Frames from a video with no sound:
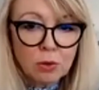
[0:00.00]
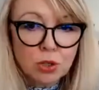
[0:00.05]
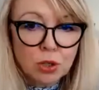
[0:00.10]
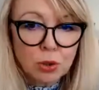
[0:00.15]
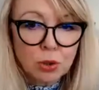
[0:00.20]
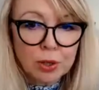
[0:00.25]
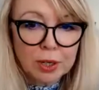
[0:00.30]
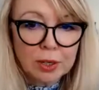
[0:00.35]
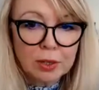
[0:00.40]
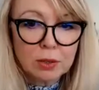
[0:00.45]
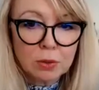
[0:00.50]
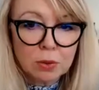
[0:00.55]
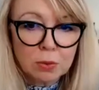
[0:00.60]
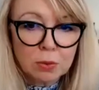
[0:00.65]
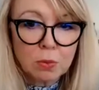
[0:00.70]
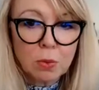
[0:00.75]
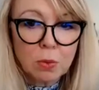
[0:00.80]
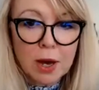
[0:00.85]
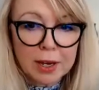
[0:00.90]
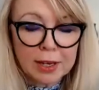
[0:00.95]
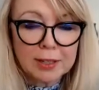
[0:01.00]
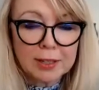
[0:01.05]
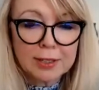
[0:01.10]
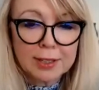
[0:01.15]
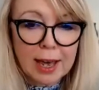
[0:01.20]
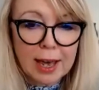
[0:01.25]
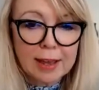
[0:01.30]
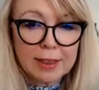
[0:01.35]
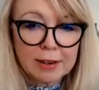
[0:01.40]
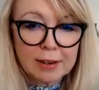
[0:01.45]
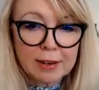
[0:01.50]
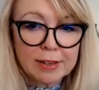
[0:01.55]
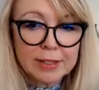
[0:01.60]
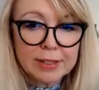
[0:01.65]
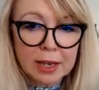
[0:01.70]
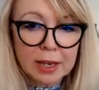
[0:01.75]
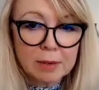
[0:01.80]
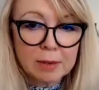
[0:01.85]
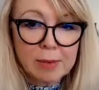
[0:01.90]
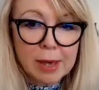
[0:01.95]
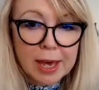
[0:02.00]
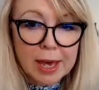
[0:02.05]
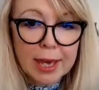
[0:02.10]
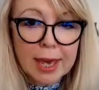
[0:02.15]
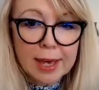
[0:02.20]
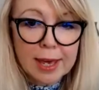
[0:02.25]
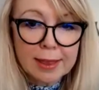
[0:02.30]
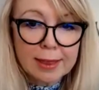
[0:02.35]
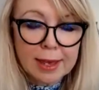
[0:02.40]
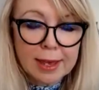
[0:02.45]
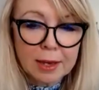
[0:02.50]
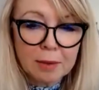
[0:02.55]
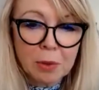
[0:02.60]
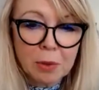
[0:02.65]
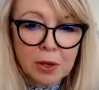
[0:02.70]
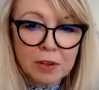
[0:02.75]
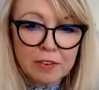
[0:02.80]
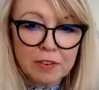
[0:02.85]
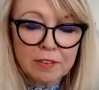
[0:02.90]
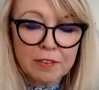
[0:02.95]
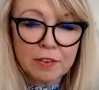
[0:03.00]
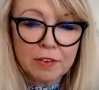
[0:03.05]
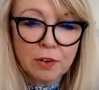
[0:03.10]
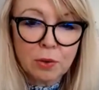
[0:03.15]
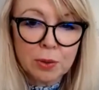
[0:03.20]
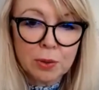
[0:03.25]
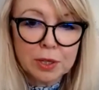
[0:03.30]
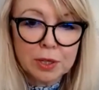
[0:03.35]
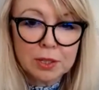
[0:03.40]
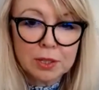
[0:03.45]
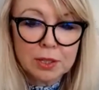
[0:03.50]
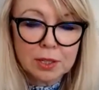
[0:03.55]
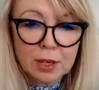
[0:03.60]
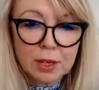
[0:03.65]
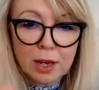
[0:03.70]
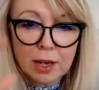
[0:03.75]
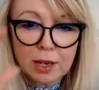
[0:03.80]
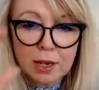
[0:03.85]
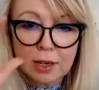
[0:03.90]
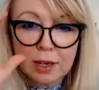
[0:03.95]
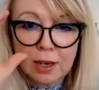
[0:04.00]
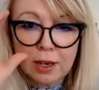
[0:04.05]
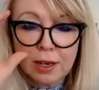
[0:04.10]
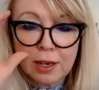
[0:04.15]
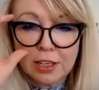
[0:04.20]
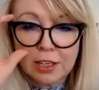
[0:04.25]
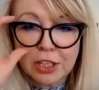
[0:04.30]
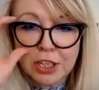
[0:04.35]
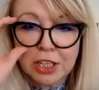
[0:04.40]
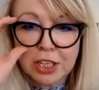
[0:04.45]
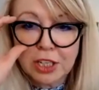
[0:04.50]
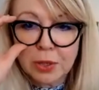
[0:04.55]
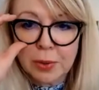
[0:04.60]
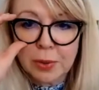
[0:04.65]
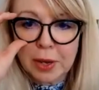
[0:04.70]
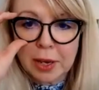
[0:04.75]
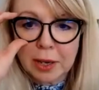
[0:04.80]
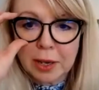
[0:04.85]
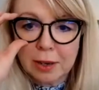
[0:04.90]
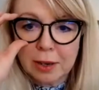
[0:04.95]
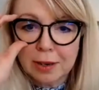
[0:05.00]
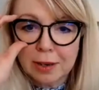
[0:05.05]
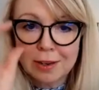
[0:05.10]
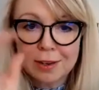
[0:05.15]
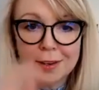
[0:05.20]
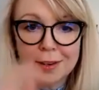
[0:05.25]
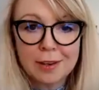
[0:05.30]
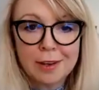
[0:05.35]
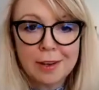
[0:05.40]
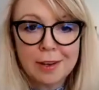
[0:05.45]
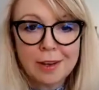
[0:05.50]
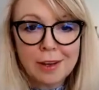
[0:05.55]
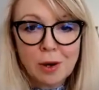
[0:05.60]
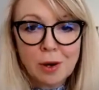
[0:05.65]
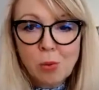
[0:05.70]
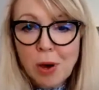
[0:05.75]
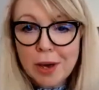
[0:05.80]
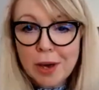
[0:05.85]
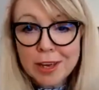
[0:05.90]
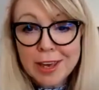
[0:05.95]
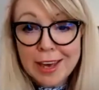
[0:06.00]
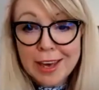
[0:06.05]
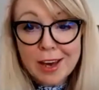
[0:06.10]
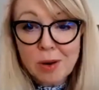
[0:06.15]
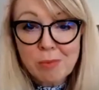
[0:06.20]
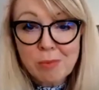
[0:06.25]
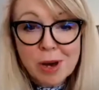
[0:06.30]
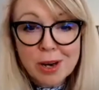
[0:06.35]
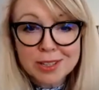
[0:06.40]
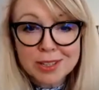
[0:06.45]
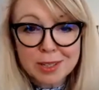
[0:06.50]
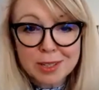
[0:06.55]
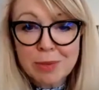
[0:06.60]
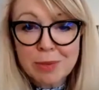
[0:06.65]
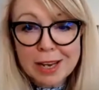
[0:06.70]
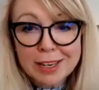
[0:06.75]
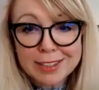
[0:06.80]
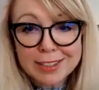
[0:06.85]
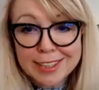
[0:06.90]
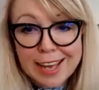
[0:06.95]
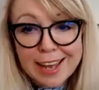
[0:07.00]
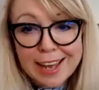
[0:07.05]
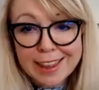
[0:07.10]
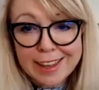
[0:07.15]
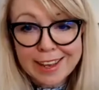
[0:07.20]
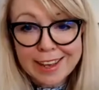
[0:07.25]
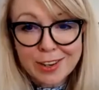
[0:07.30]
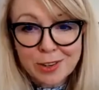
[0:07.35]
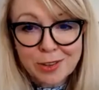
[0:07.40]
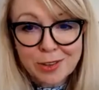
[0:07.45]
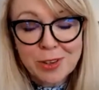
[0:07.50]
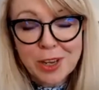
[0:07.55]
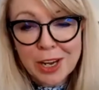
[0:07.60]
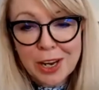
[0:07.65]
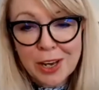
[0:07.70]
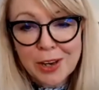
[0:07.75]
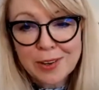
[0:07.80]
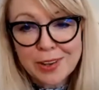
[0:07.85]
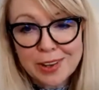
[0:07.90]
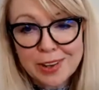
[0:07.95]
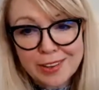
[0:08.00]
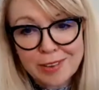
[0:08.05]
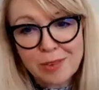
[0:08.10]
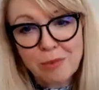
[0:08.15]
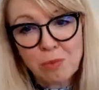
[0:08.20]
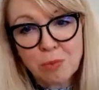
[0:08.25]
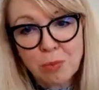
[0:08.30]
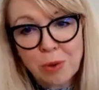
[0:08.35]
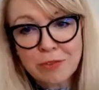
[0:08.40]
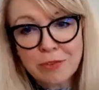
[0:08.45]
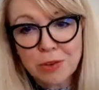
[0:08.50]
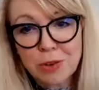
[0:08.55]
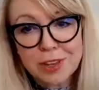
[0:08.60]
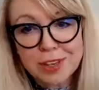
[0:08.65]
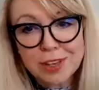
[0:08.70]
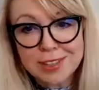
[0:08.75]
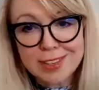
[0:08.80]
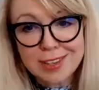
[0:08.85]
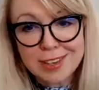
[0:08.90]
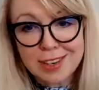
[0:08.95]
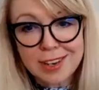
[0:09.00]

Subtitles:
joint working together is going to be a key thing moving forward, and actually working out a marketing plan together. You know, we've got this